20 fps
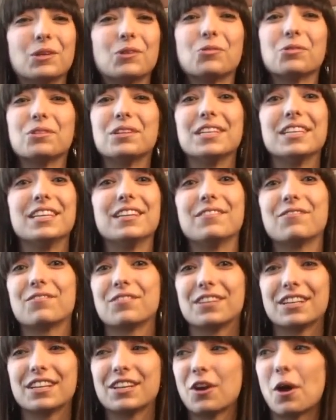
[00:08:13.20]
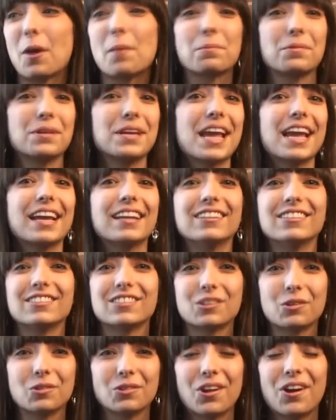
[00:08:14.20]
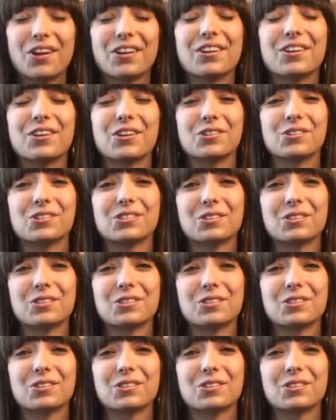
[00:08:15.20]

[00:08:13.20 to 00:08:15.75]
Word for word: we couldn't even comprehend so long ago.